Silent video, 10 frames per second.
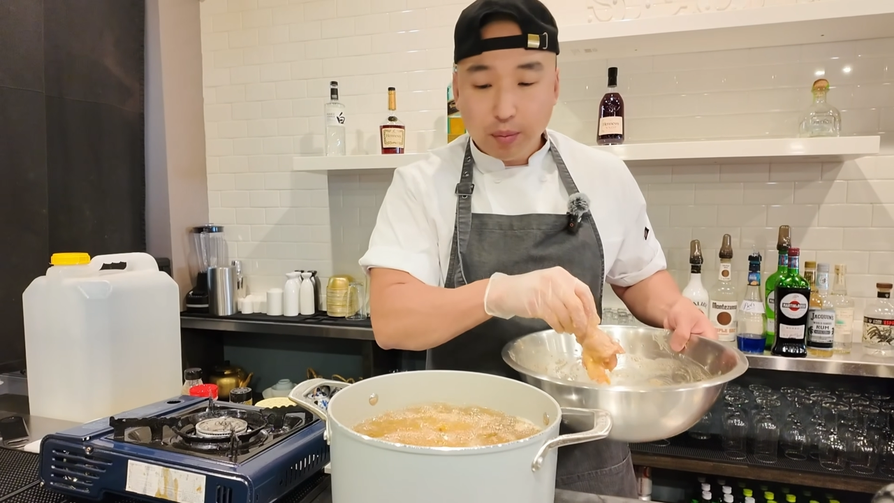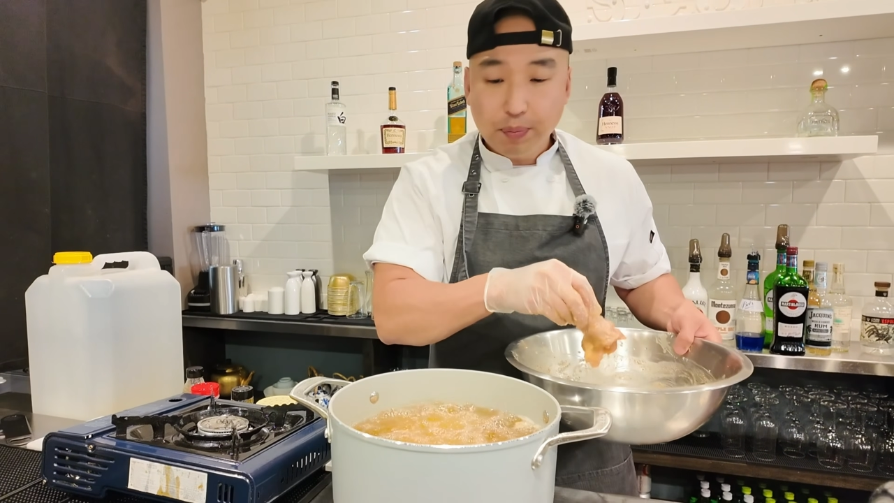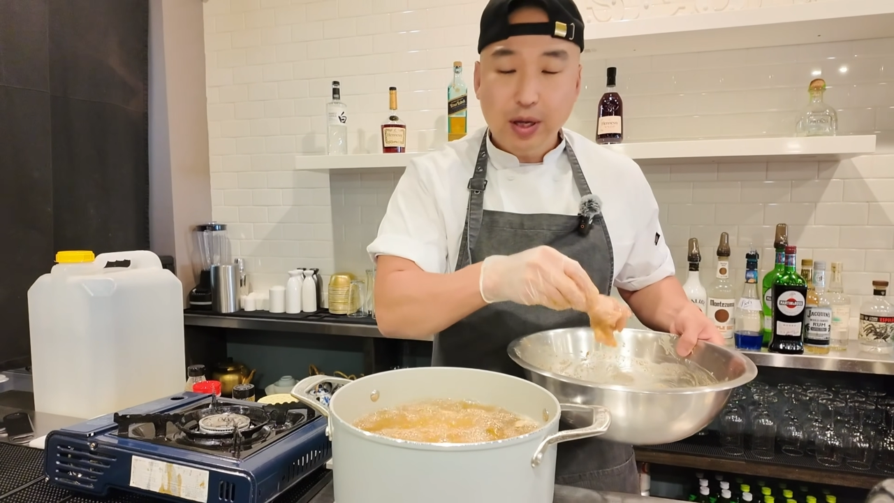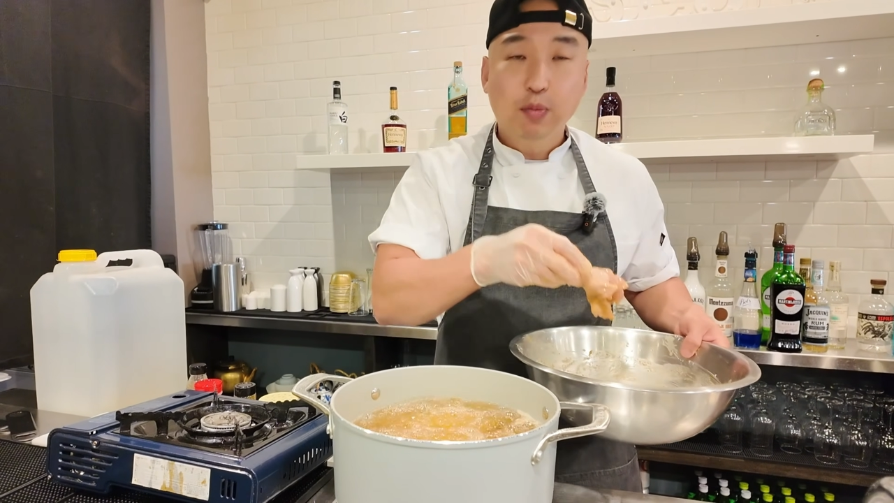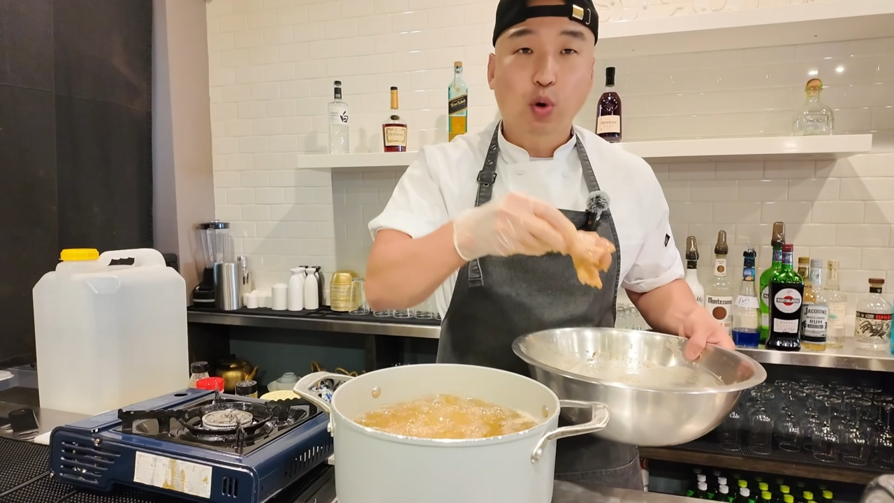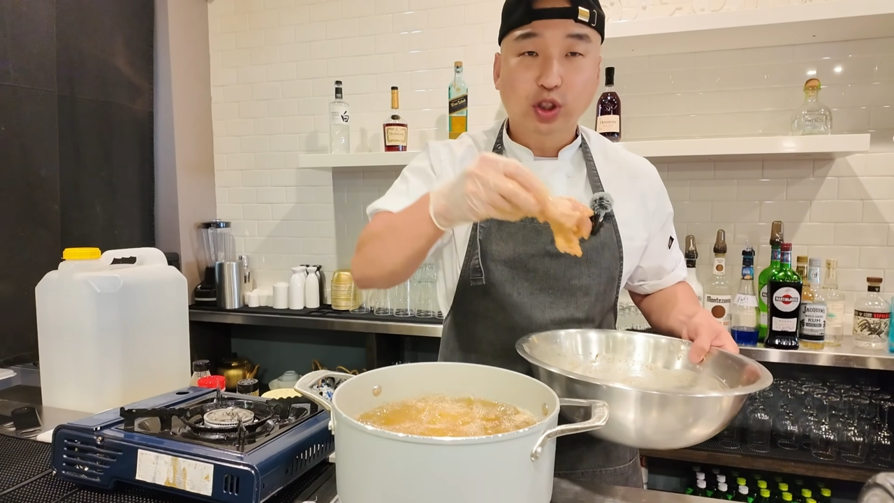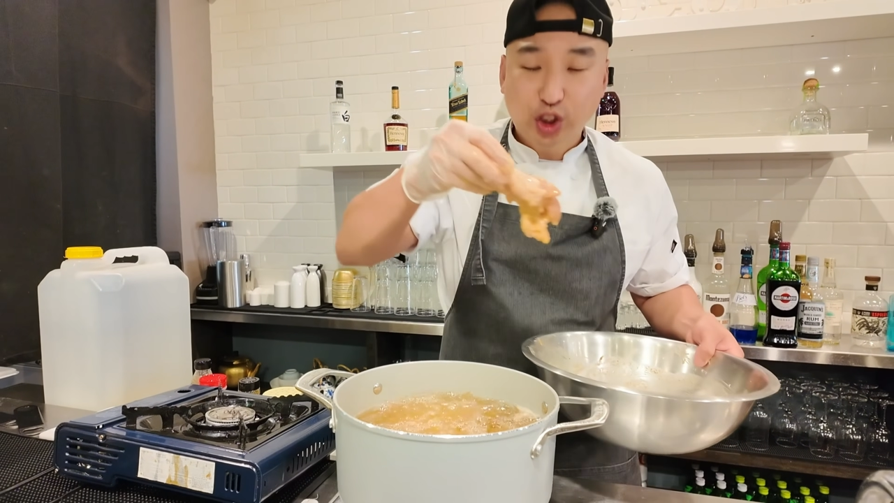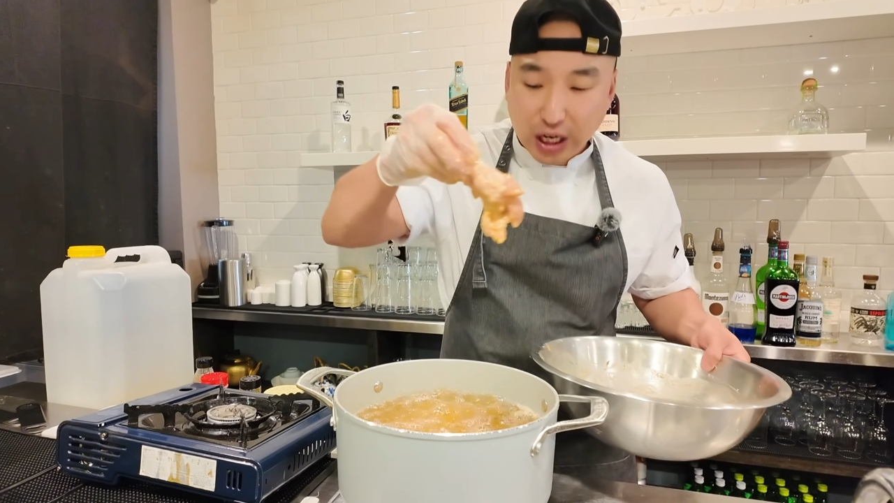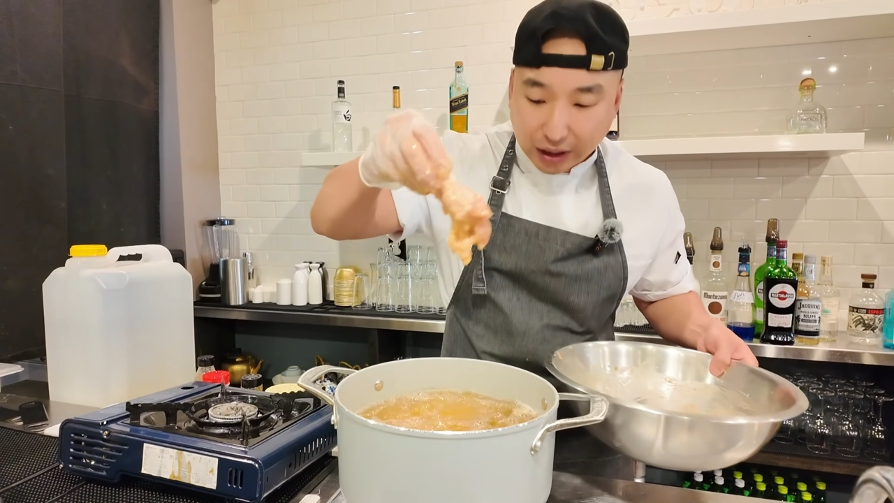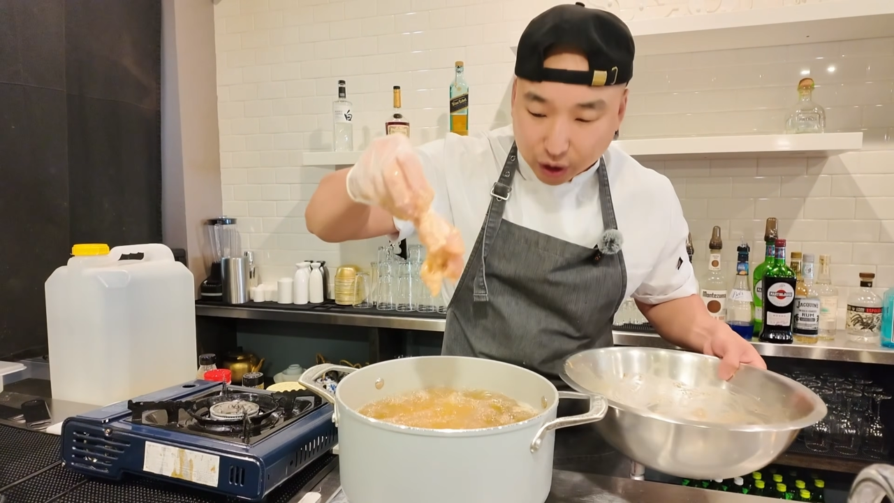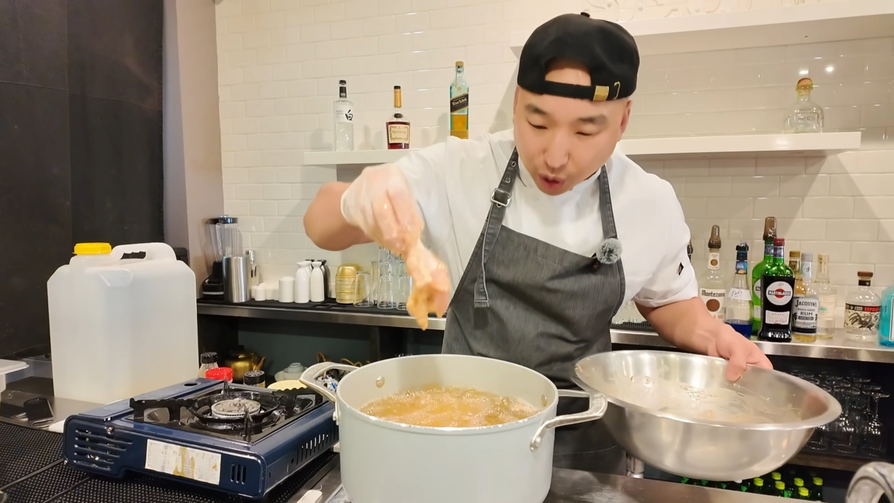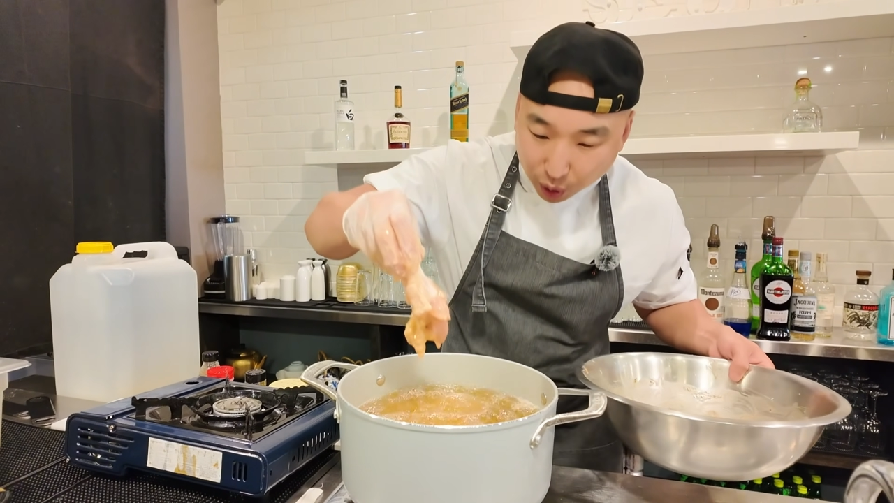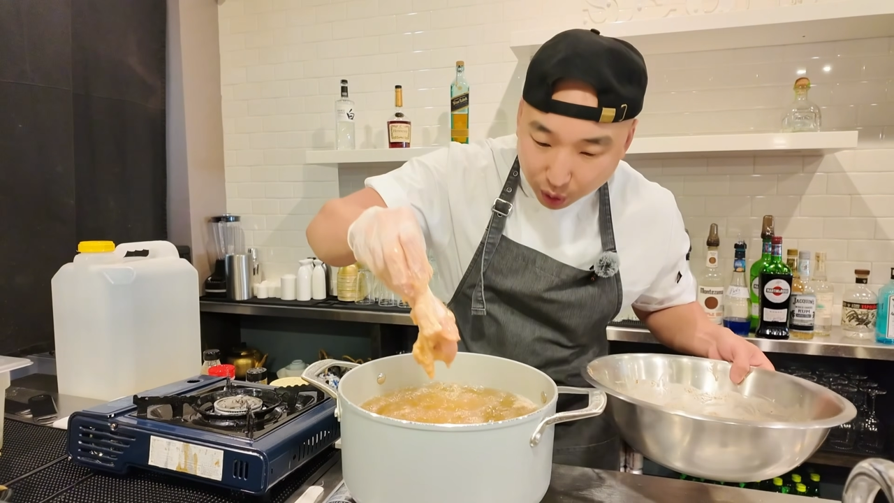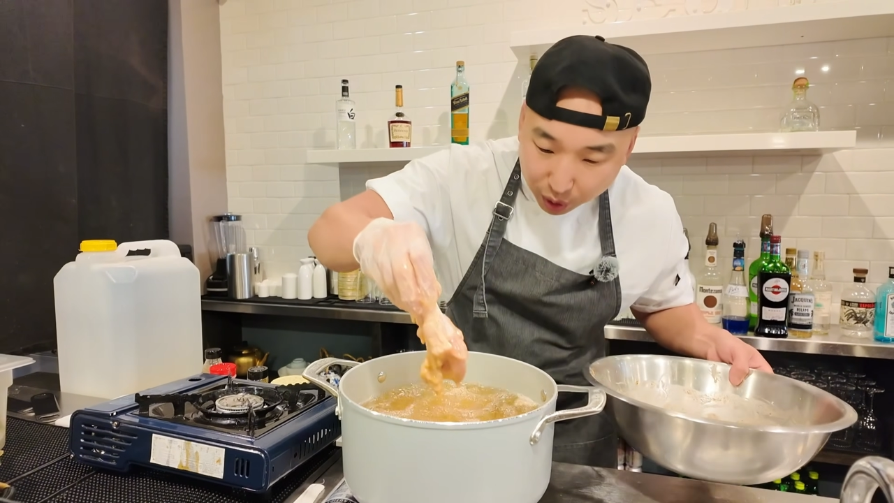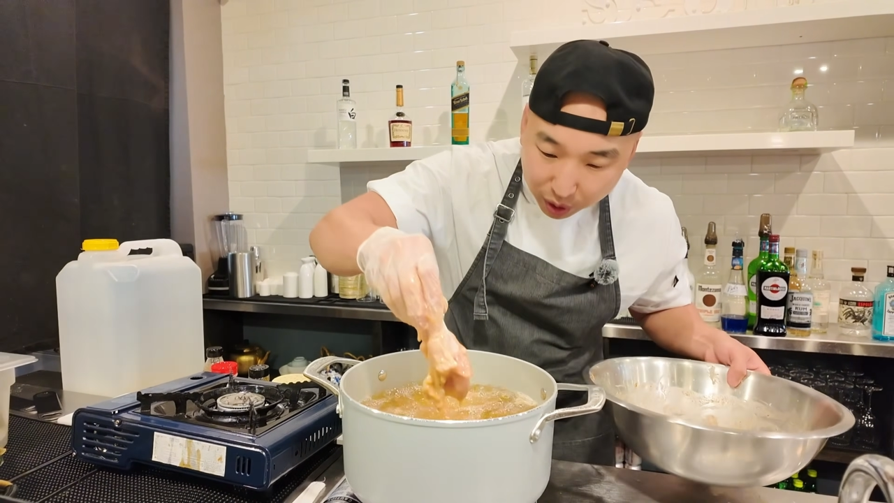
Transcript: be more gentle.